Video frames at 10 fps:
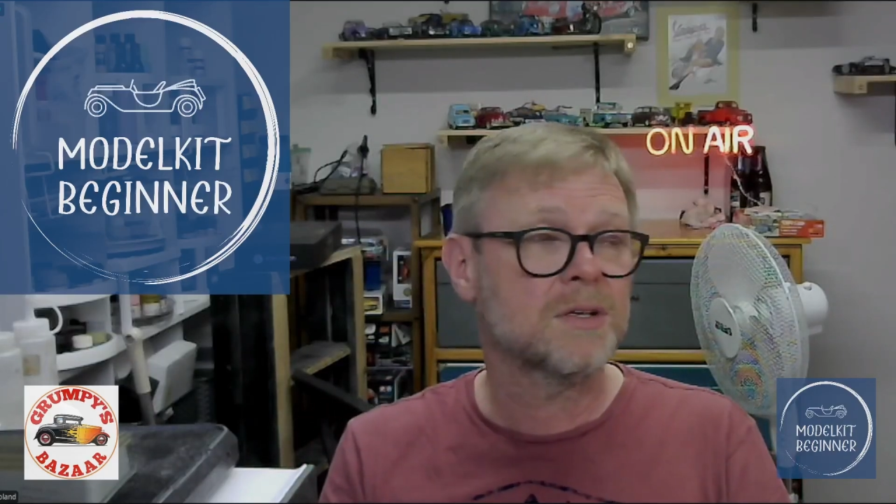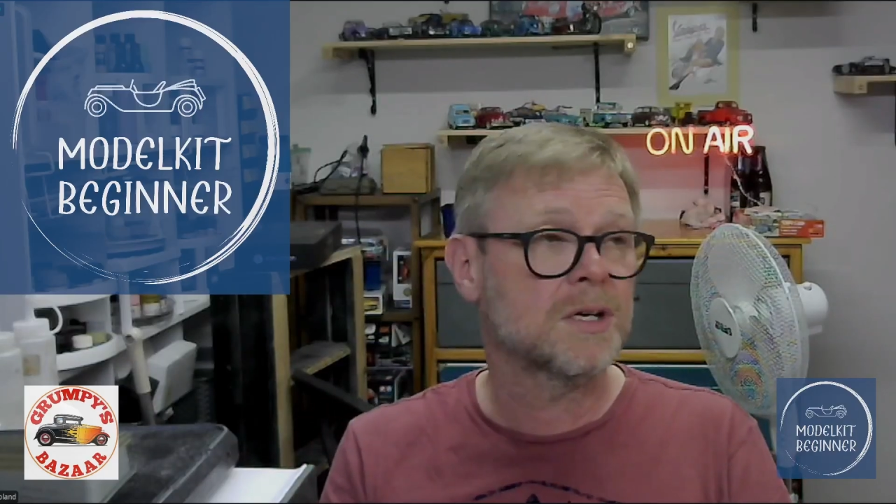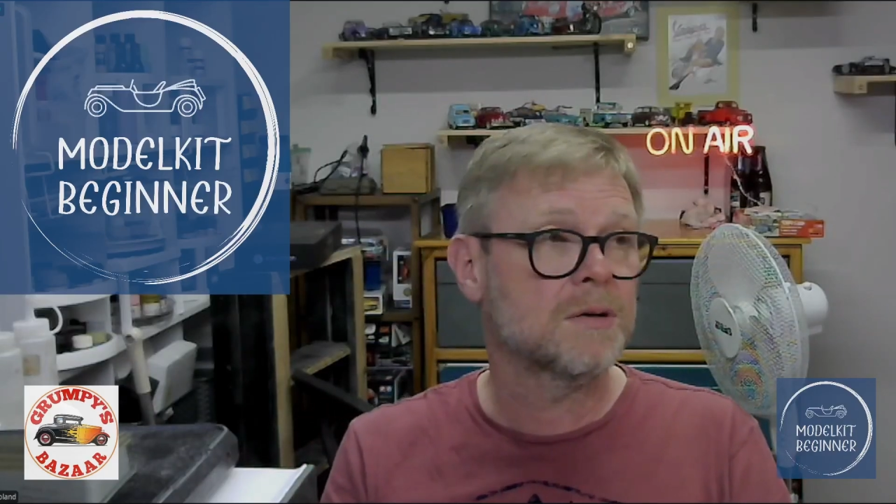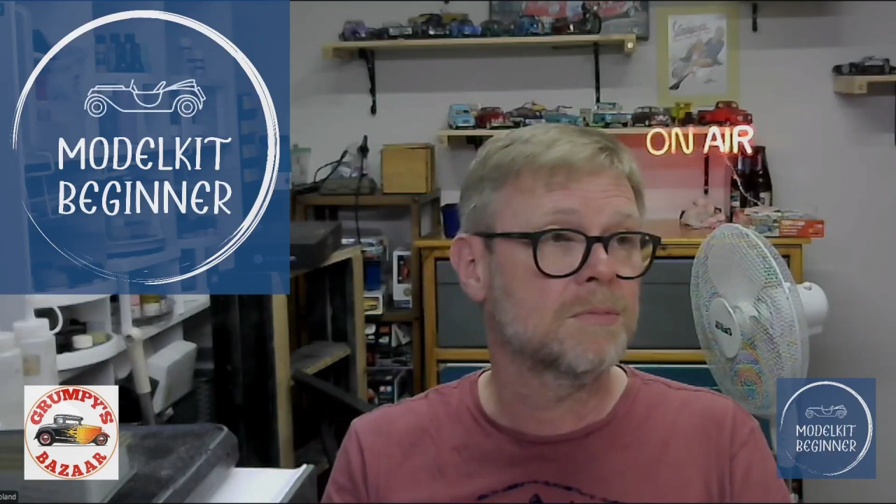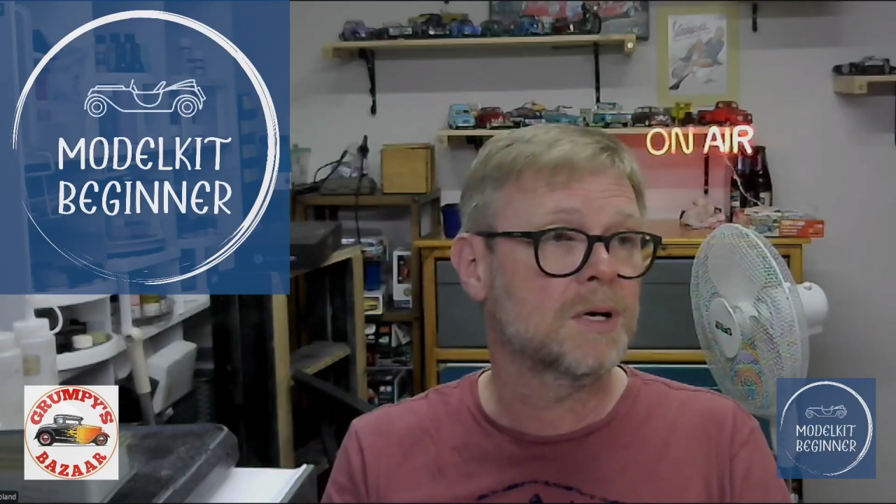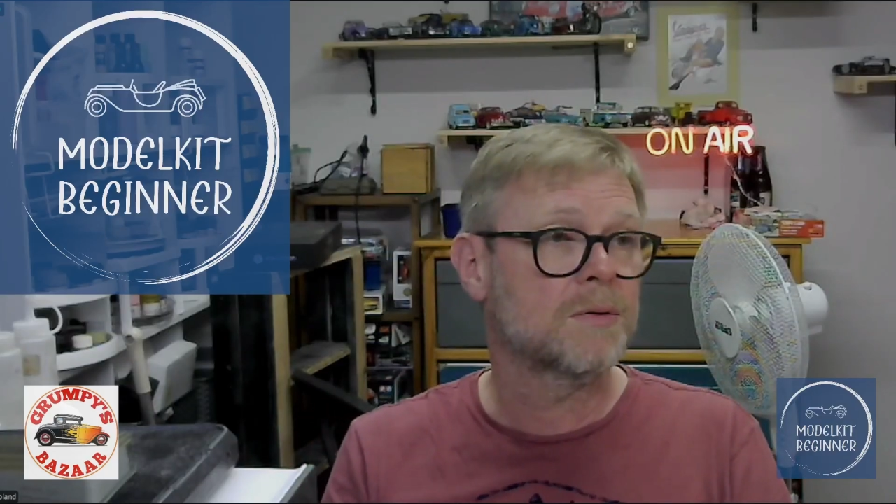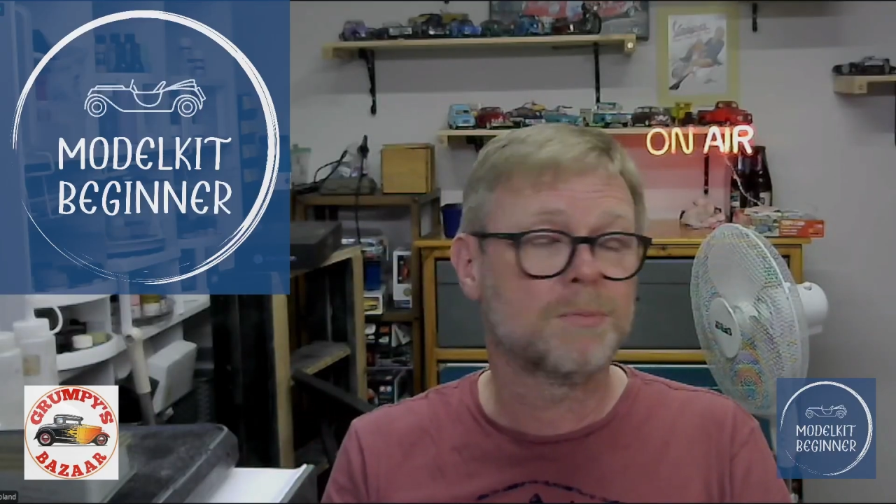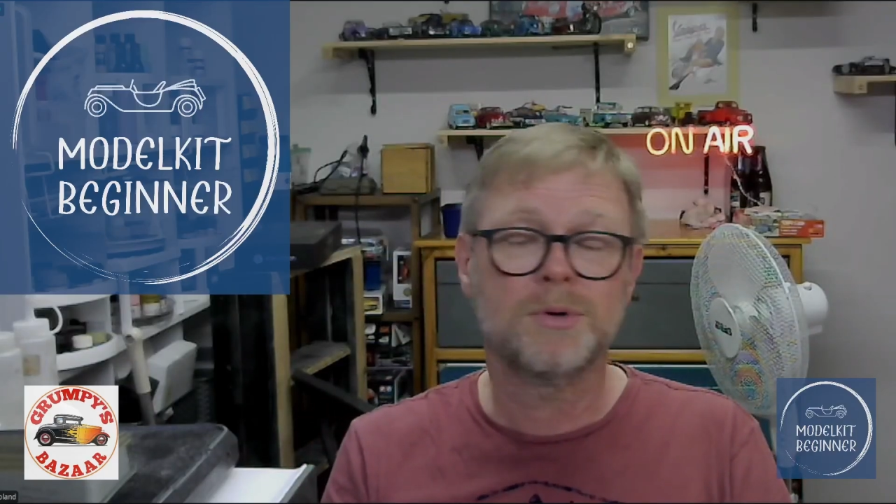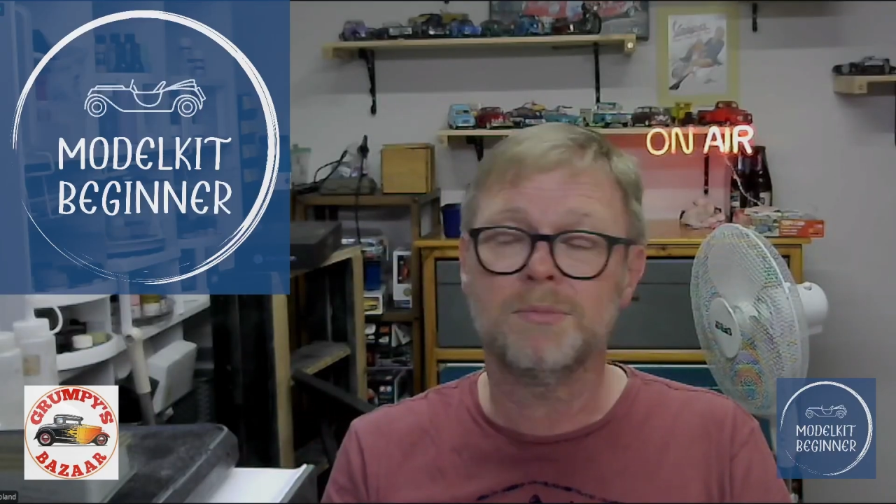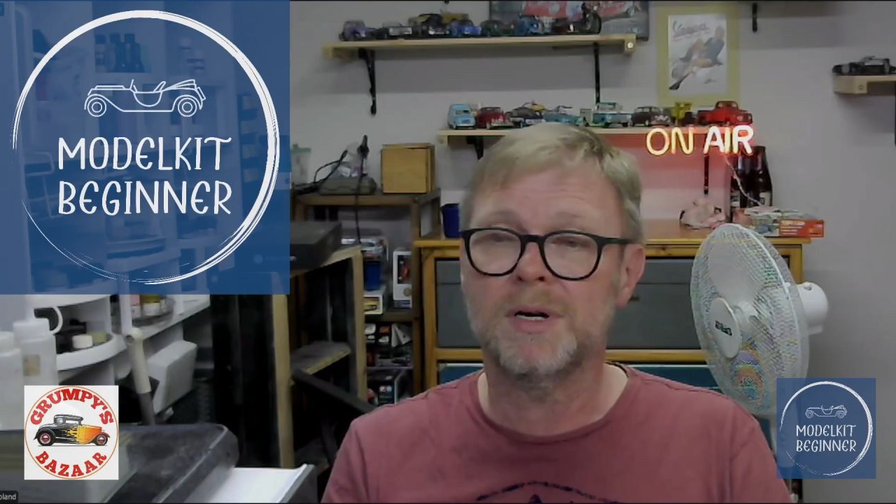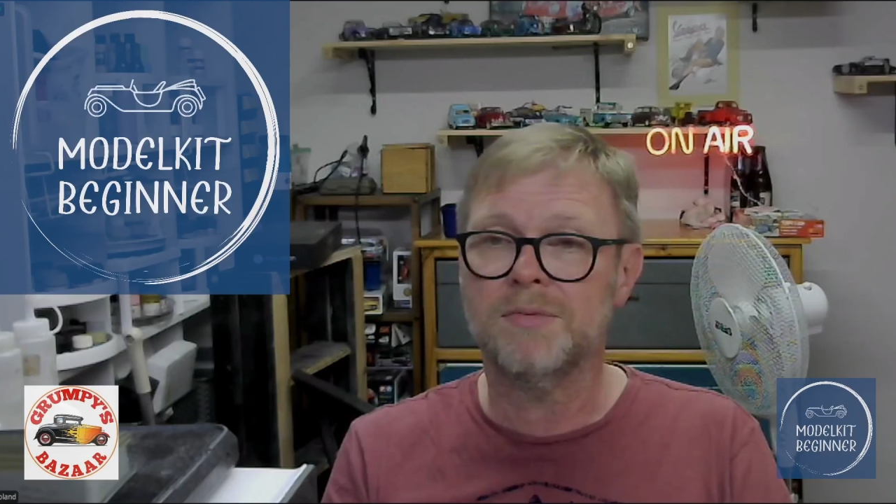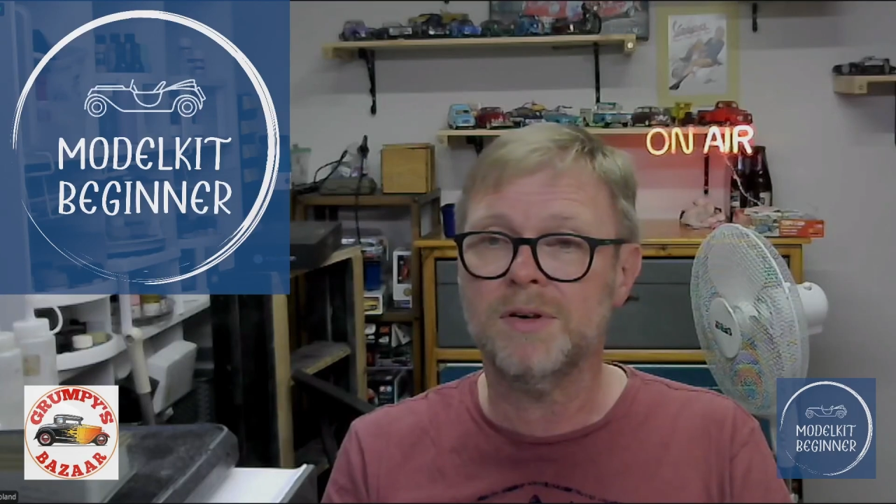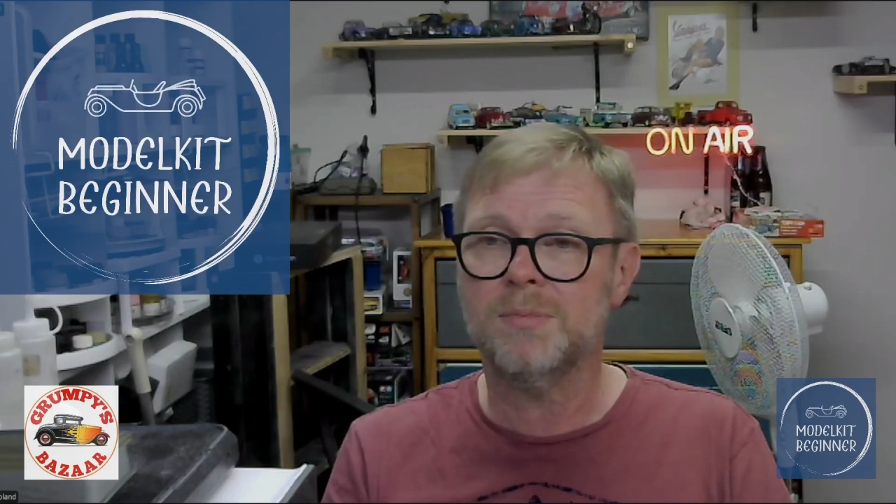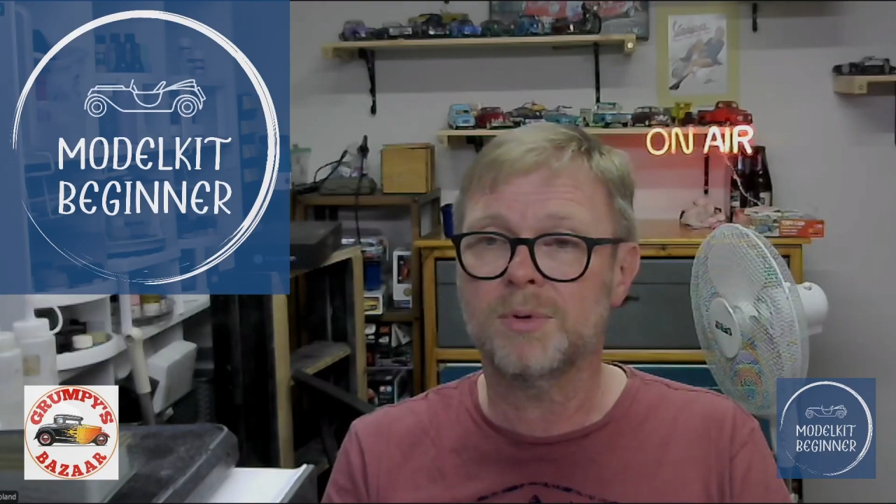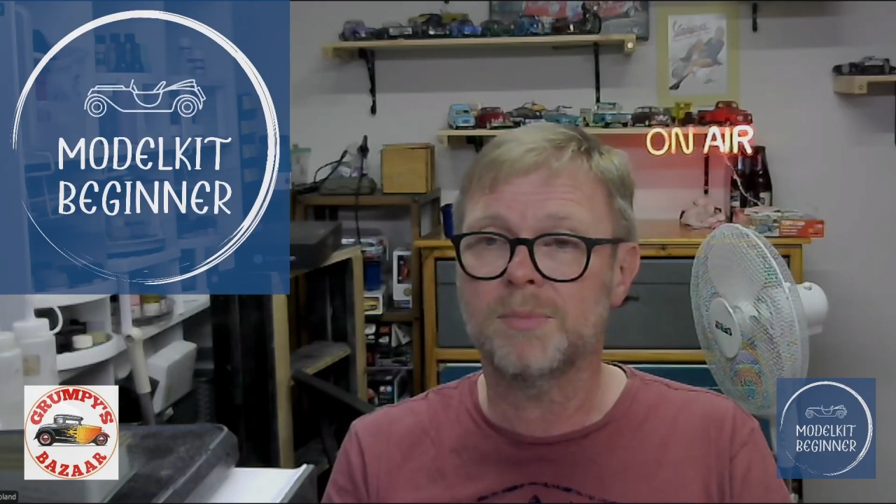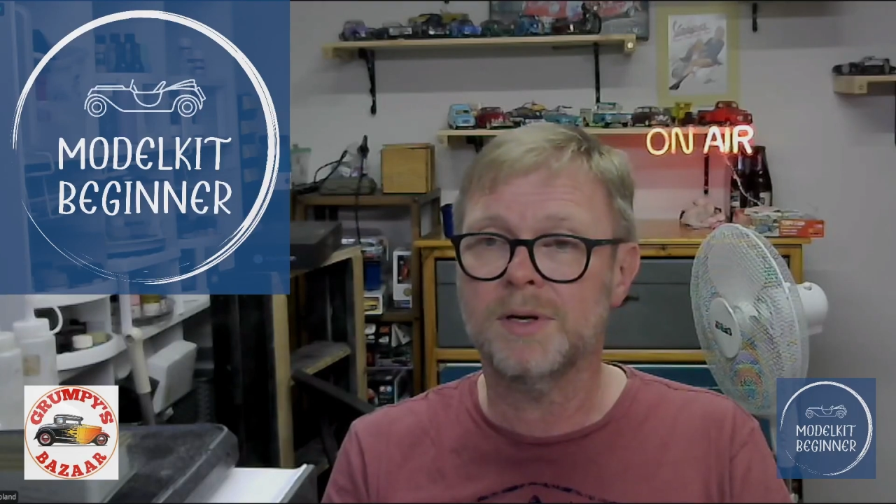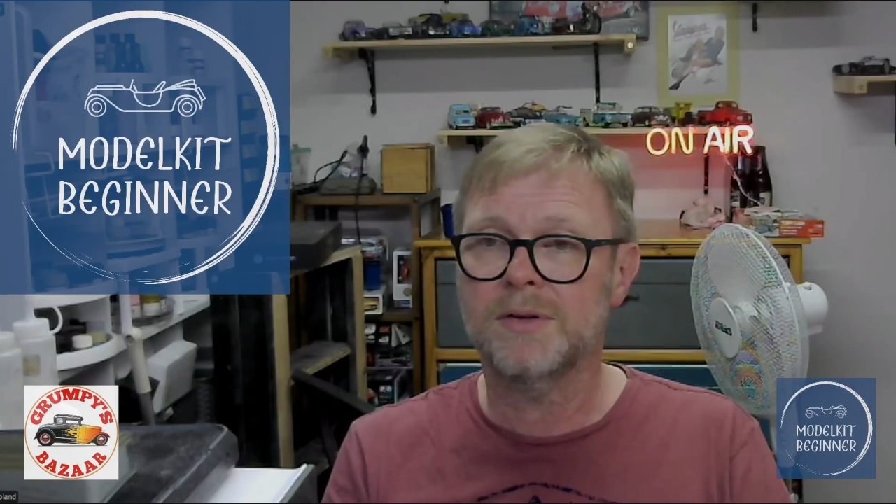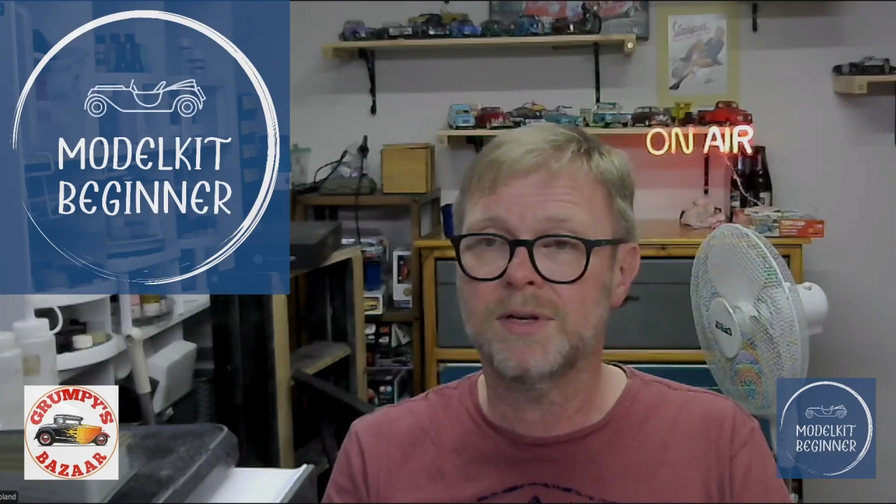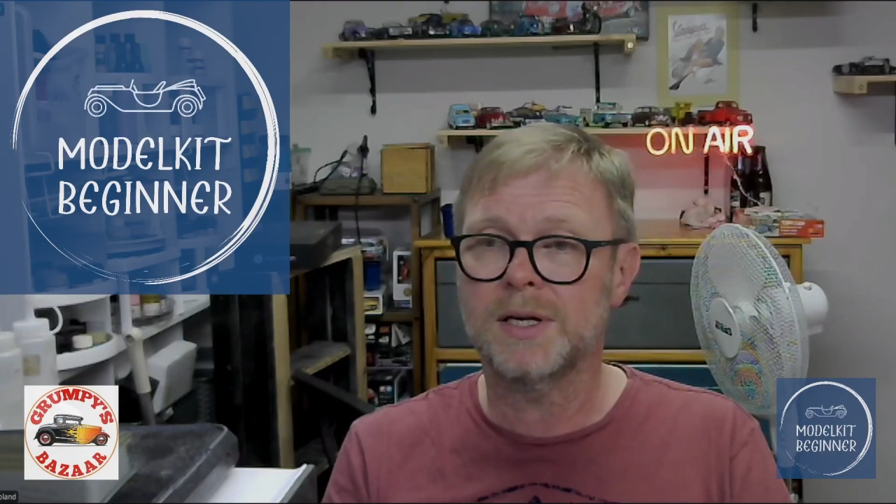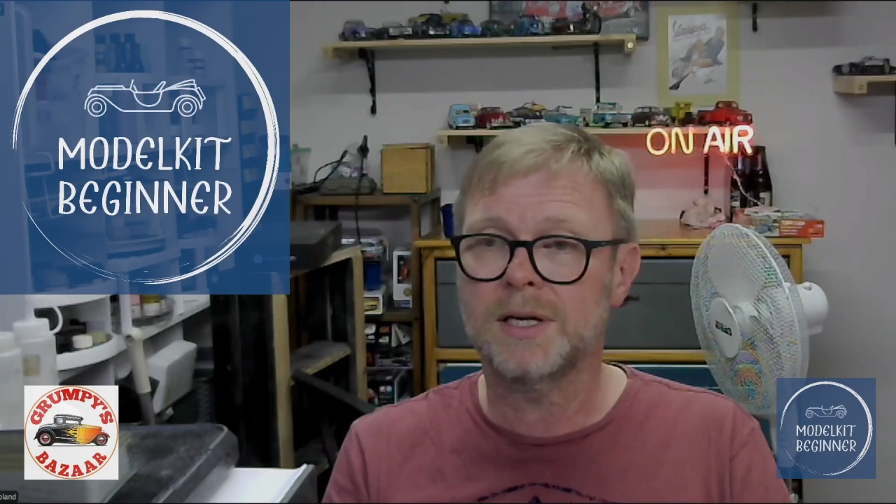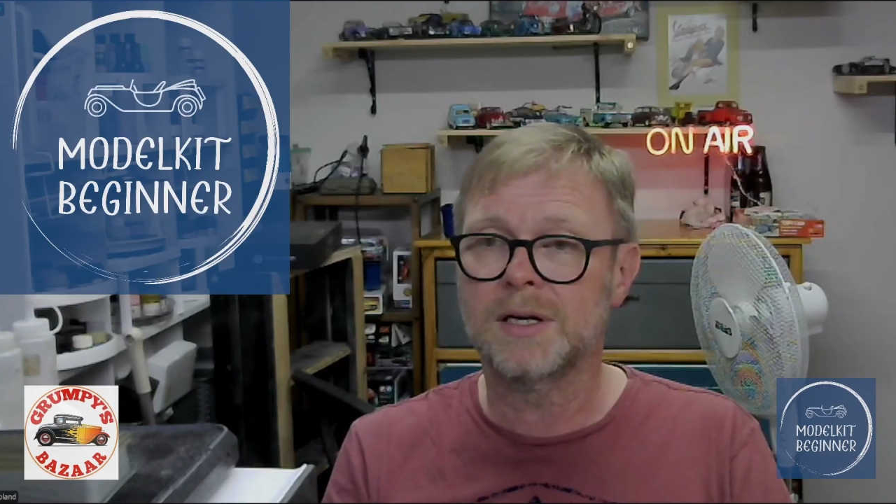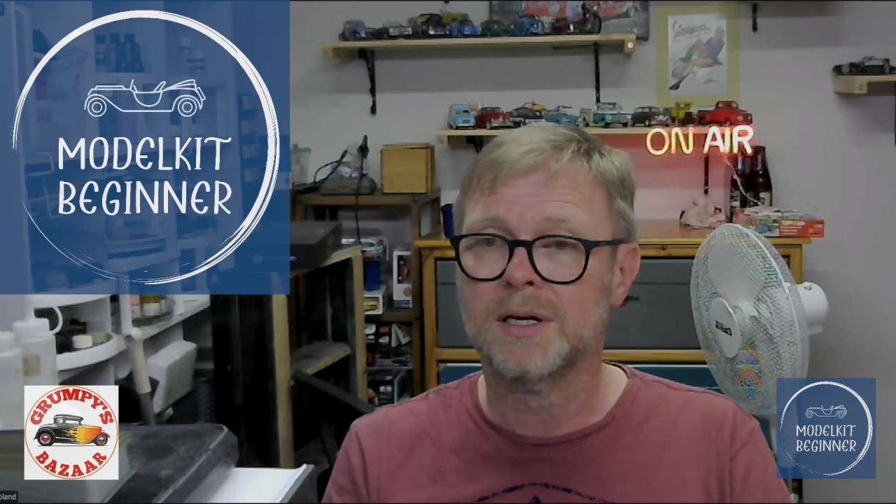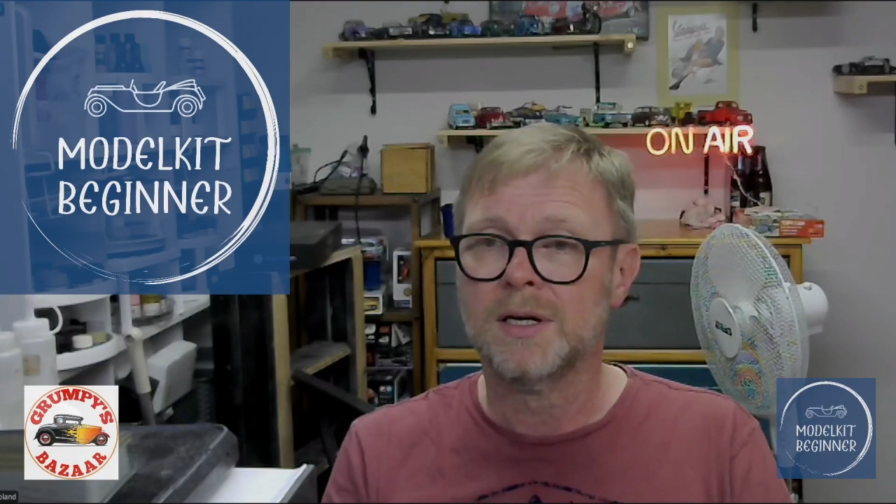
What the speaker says: I will put my Facebook page link